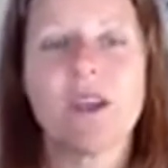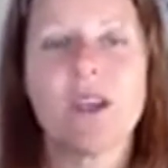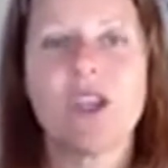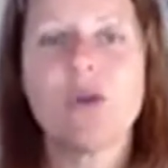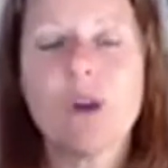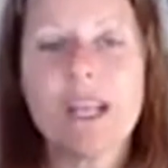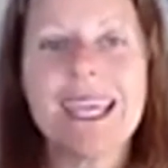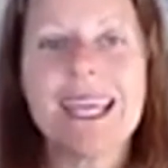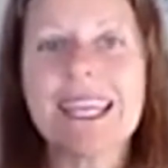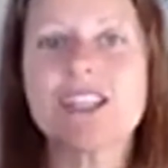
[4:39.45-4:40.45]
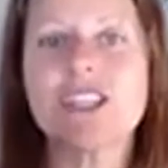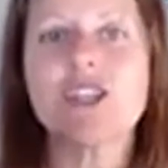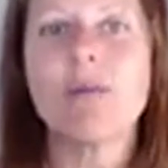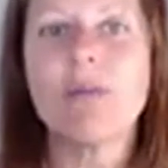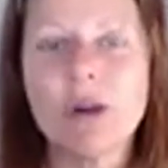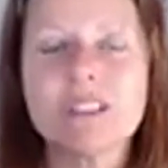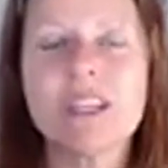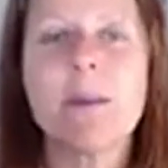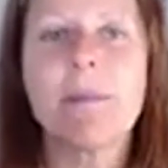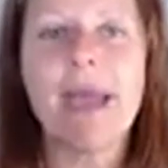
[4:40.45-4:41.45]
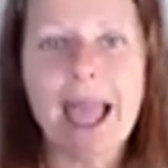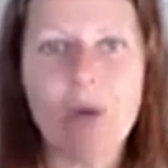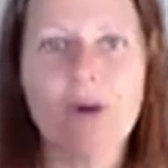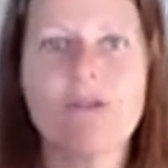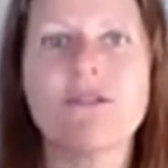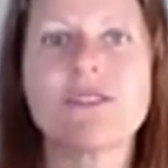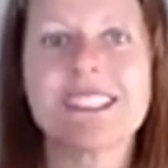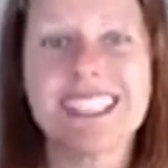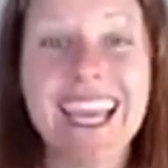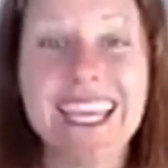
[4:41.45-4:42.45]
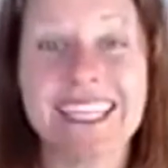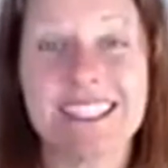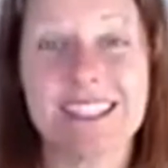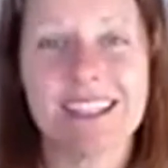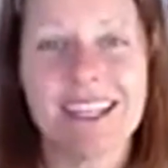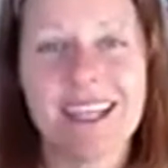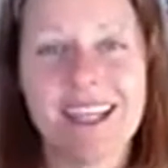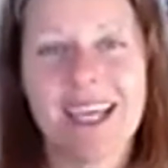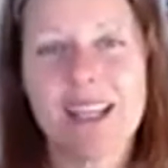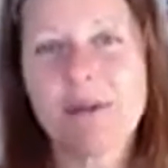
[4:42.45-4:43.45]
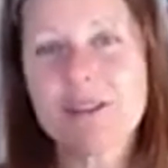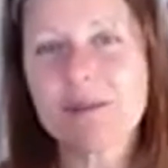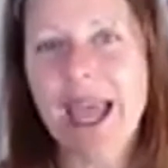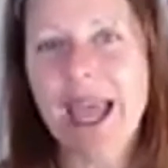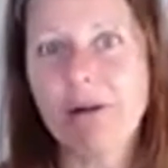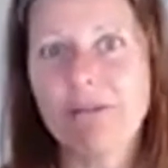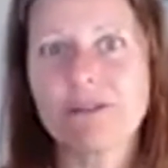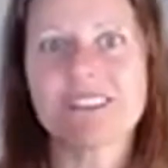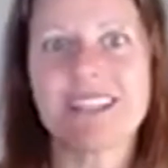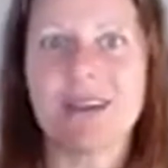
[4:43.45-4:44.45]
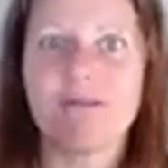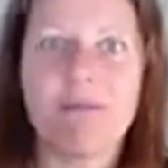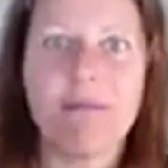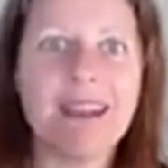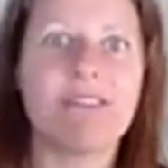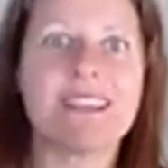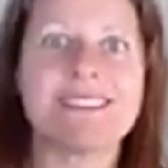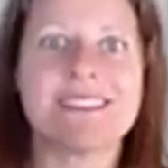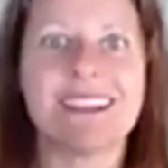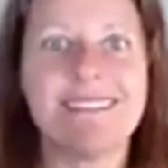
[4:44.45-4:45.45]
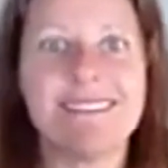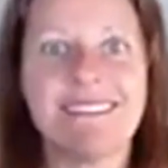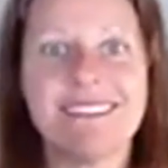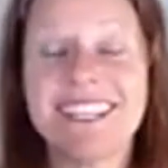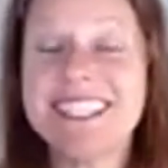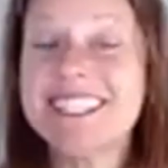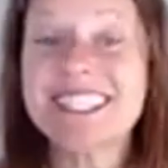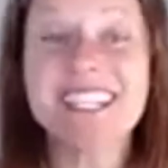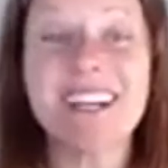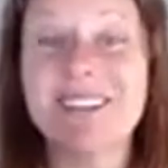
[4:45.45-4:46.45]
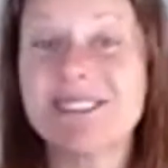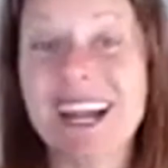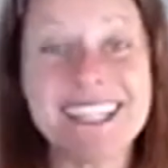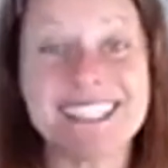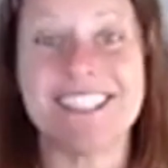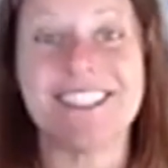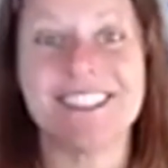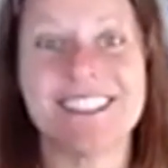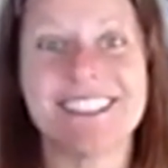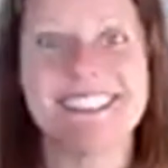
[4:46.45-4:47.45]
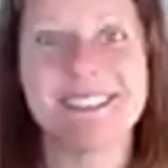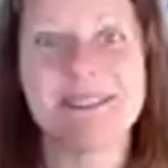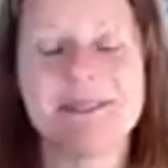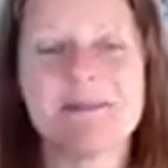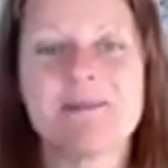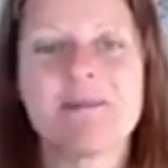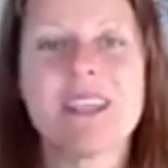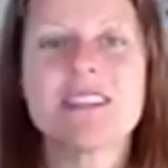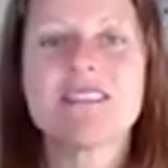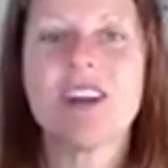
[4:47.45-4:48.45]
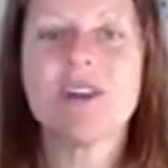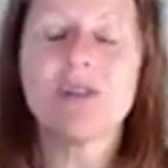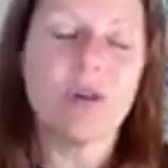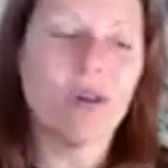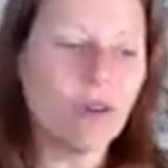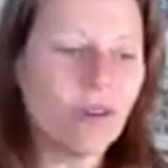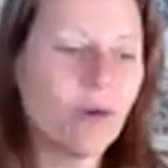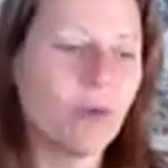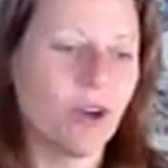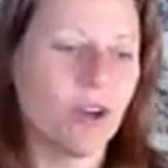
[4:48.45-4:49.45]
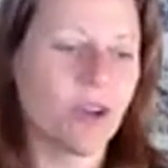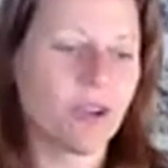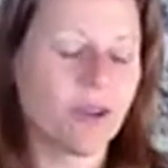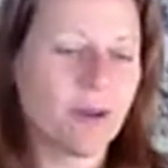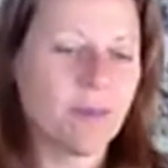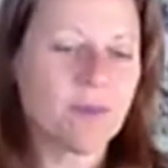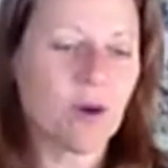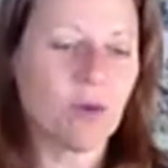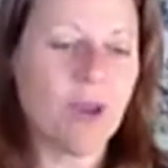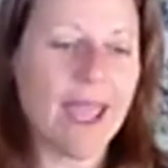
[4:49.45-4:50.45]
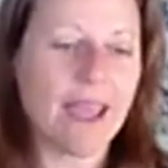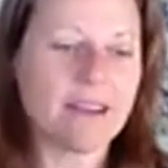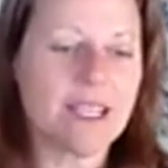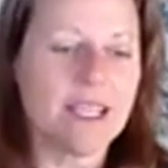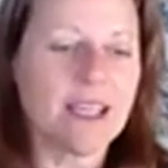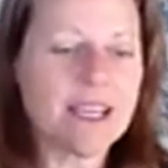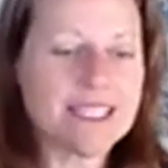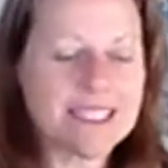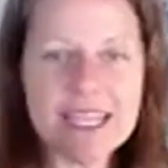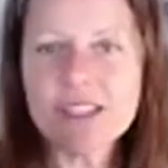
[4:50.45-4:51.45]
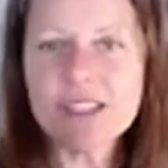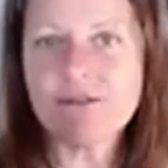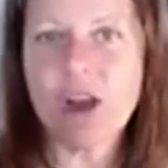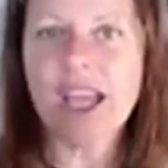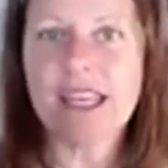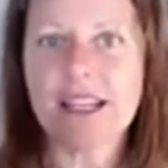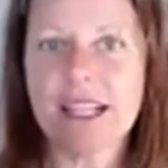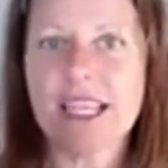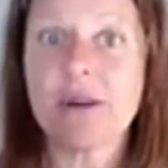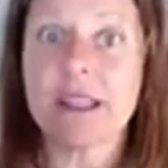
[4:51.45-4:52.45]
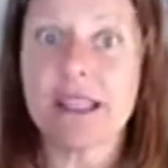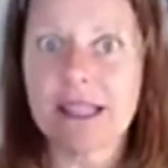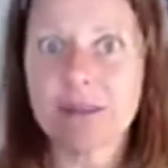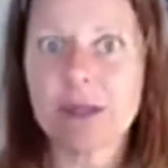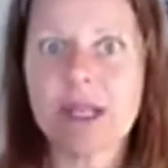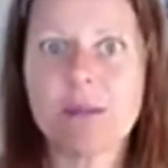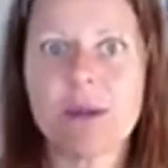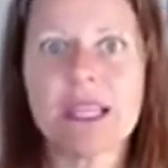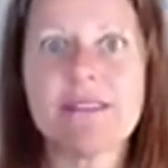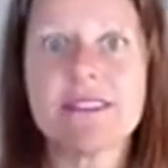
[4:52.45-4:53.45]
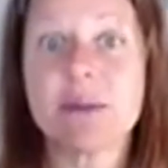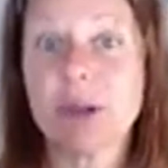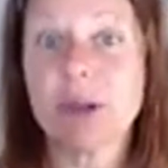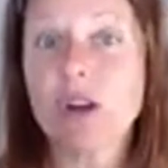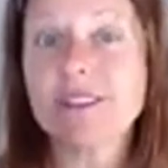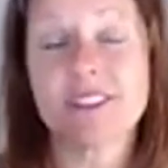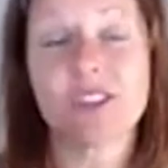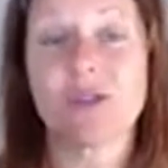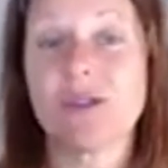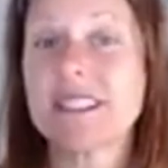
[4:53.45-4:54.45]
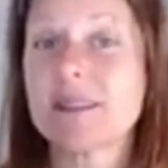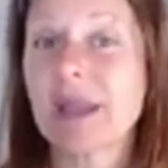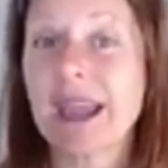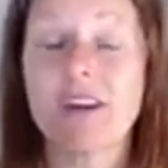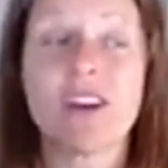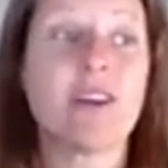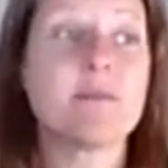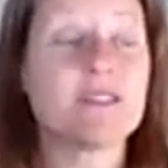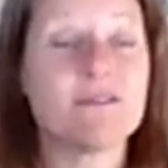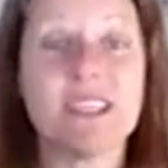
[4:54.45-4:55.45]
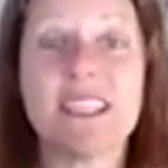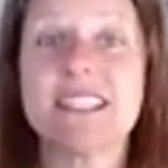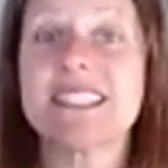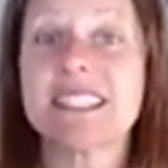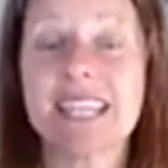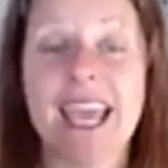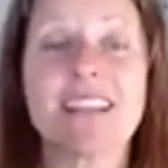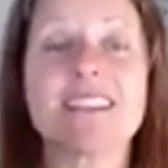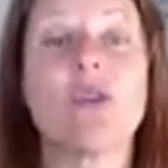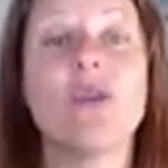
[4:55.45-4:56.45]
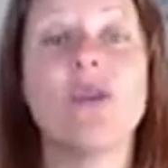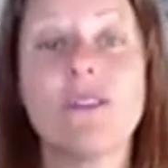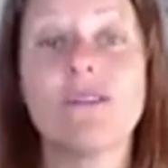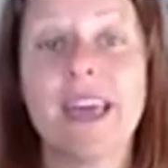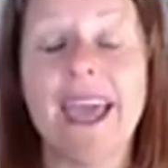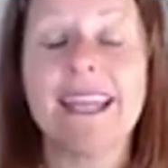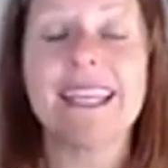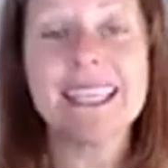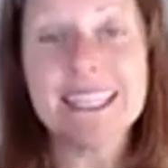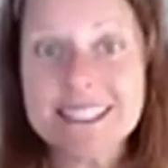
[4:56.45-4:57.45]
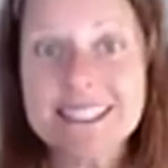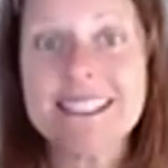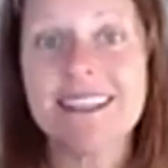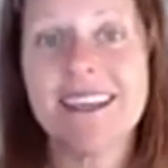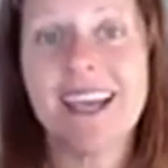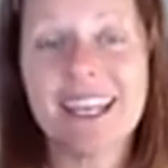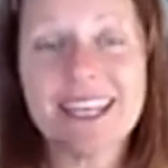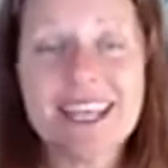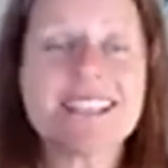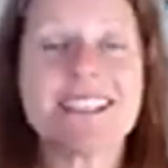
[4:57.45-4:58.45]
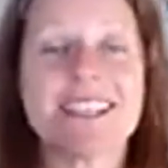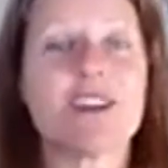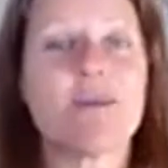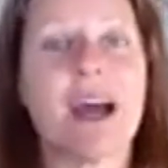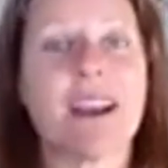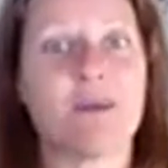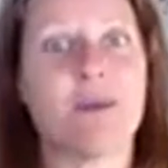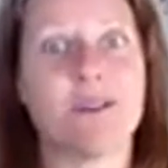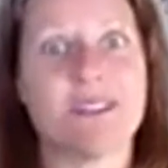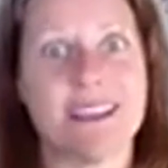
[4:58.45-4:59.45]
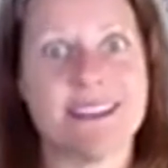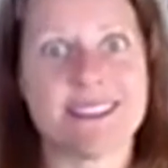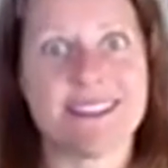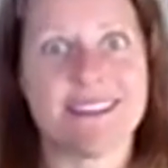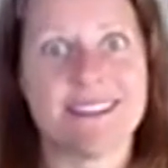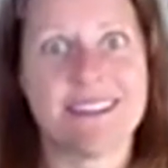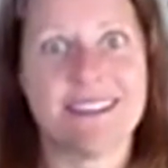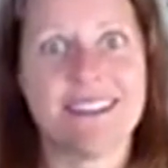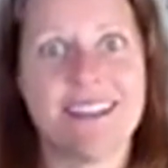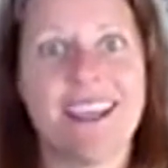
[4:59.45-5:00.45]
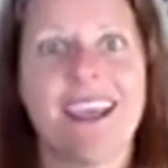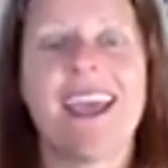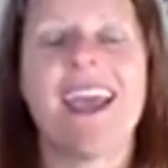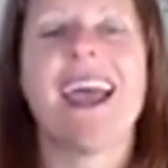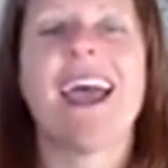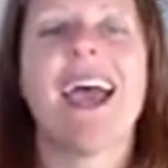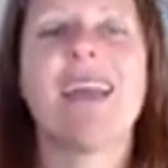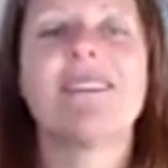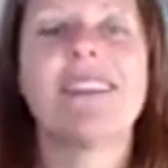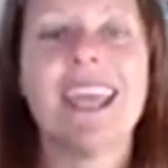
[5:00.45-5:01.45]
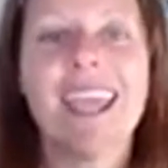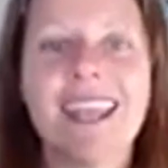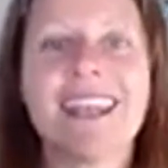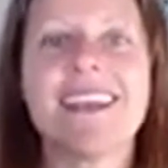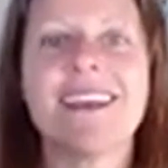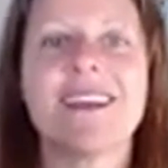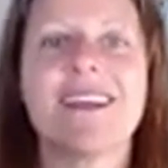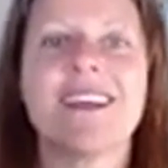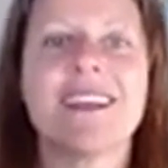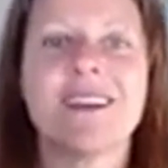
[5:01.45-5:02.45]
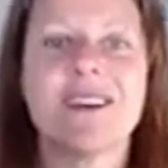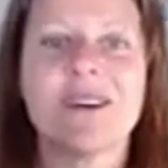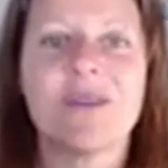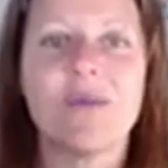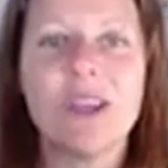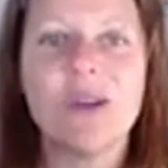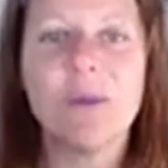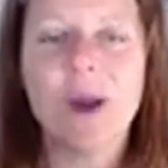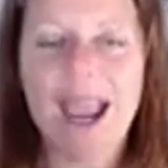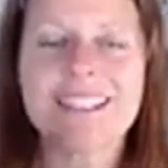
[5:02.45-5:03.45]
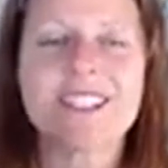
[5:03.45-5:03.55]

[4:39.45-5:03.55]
You want to get into your most powerful state. And the most powerful state for manifesting is the state of gratitude. So all the work around identifying and clearing the limiting beliefs, the blocks, the stories, the paradigms, the fears, the doubts, all of that is a necessary part of the process. And then when you practice